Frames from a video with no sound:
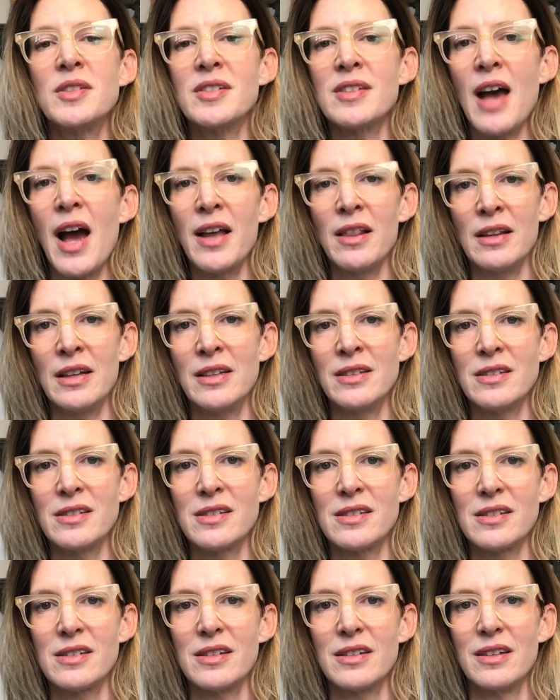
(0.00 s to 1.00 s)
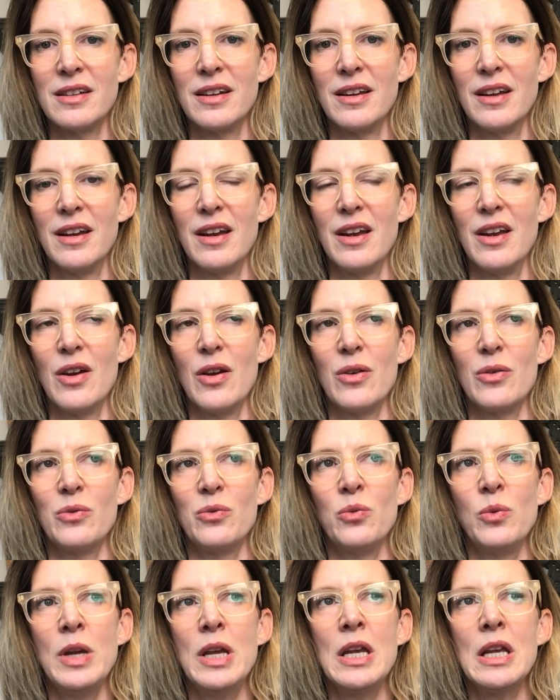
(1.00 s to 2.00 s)
silence,
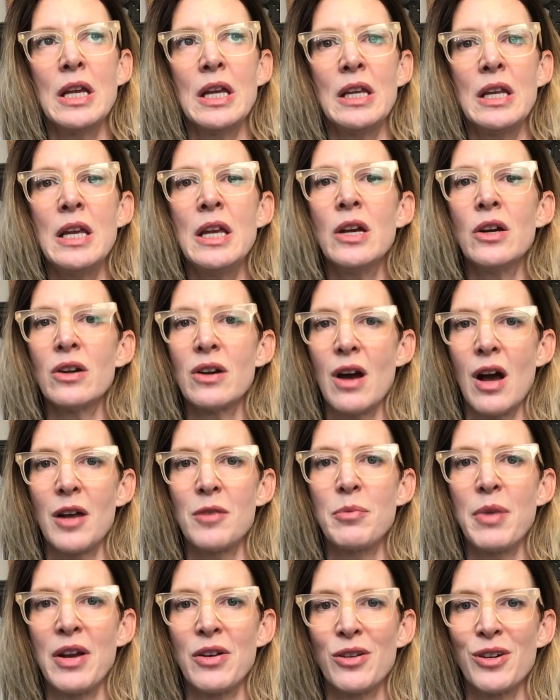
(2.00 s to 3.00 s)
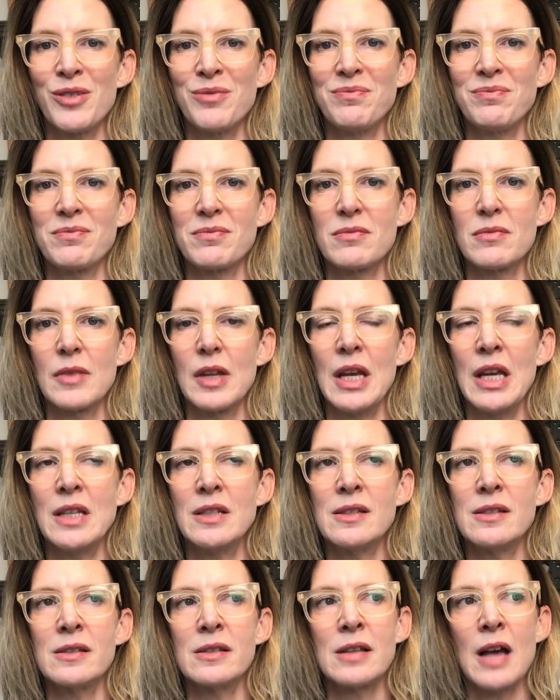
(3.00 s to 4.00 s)
we can hear God better.
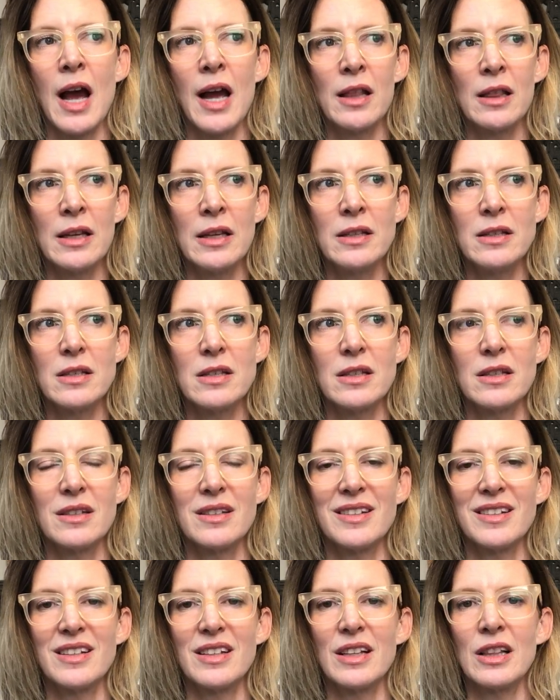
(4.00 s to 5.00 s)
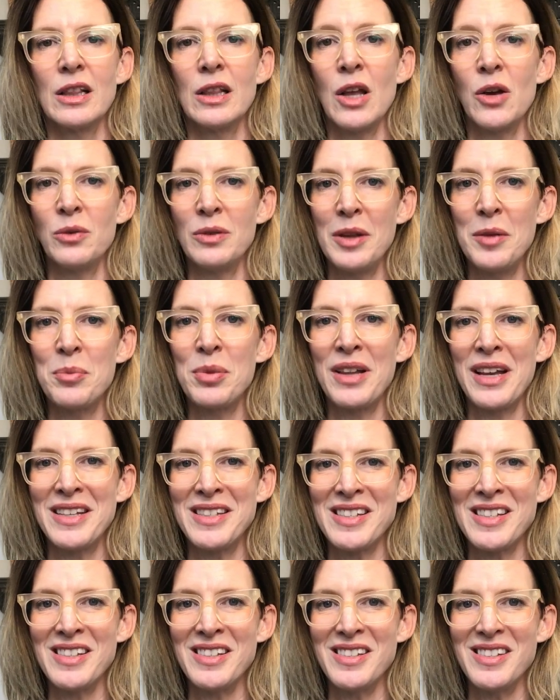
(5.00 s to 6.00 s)
In silent, lonely
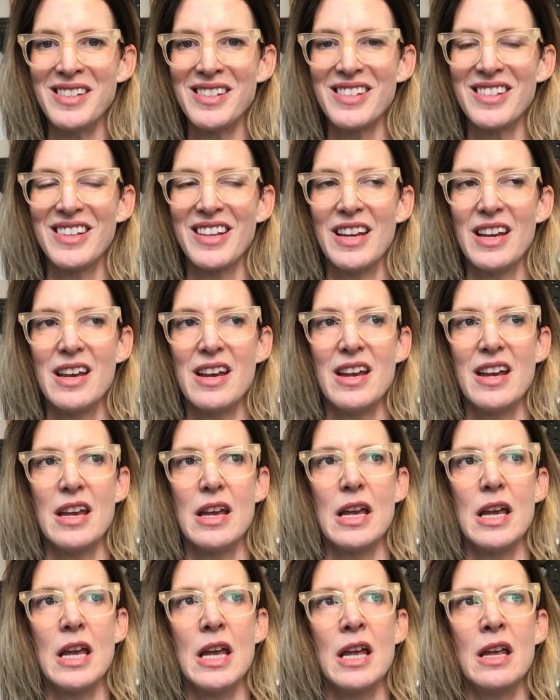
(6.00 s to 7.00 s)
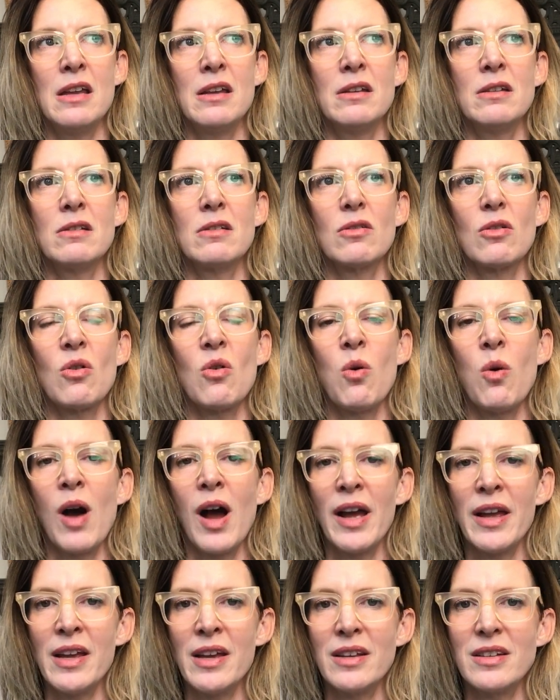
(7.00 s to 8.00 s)
places, in
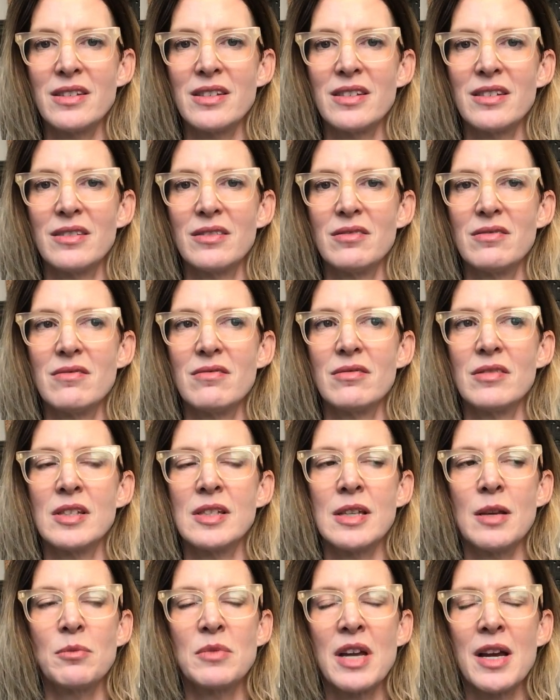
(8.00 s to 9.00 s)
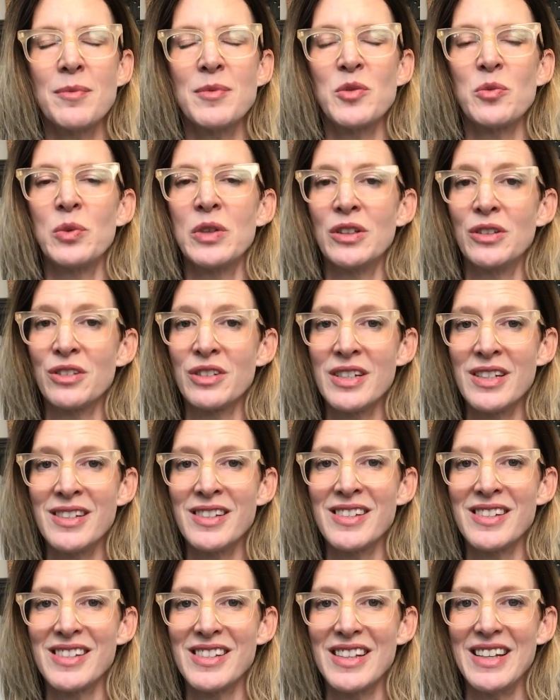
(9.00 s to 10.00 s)
quiet, sometimes
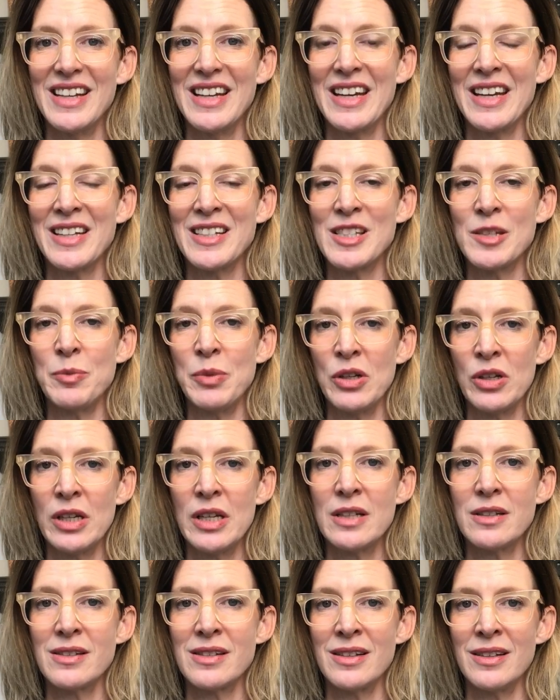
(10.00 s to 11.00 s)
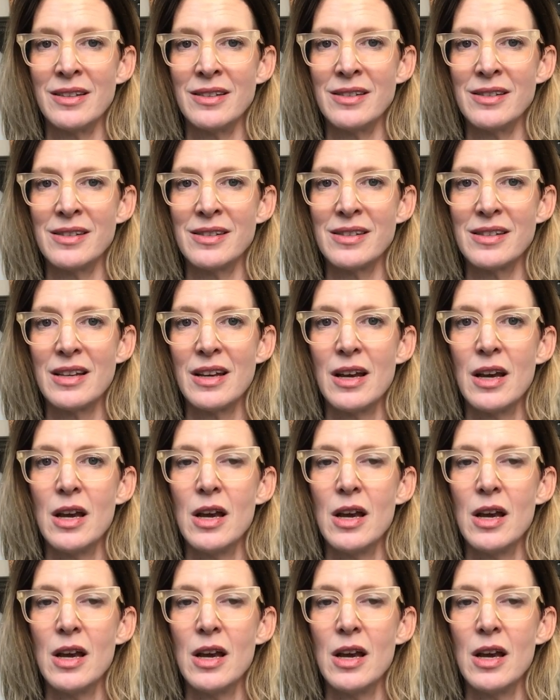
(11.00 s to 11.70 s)
wilderness experiences,